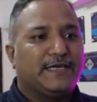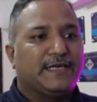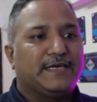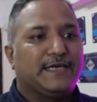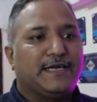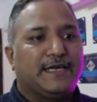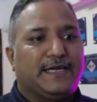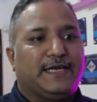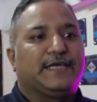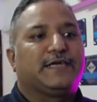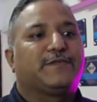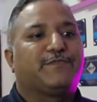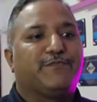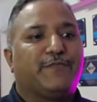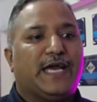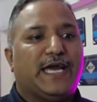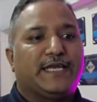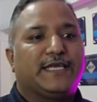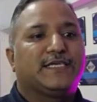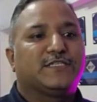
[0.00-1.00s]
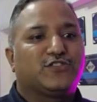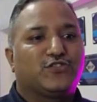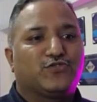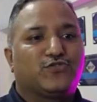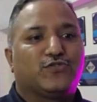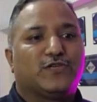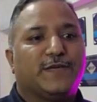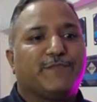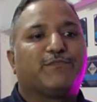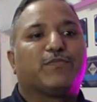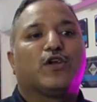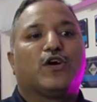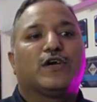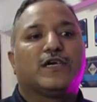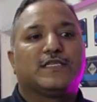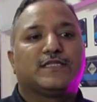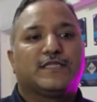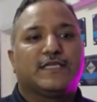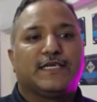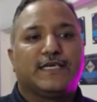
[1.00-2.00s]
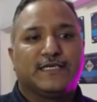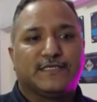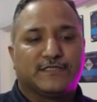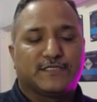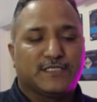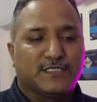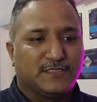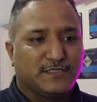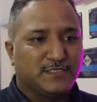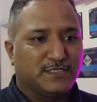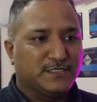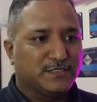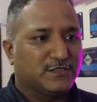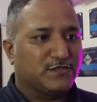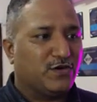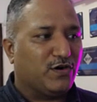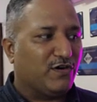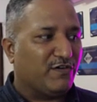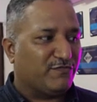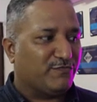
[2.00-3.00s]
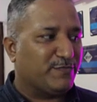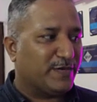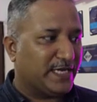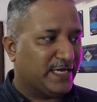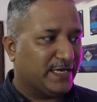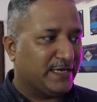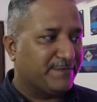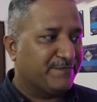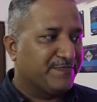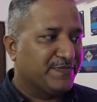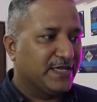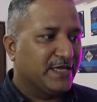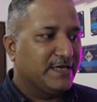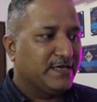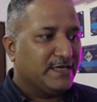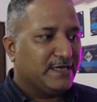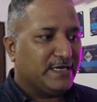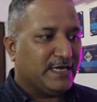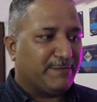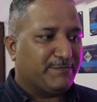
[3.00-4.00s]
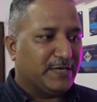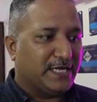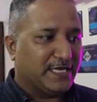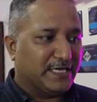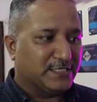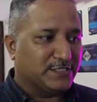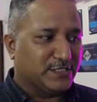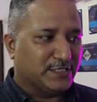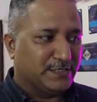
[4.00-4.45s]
it managed to deploy 3 instances of my application.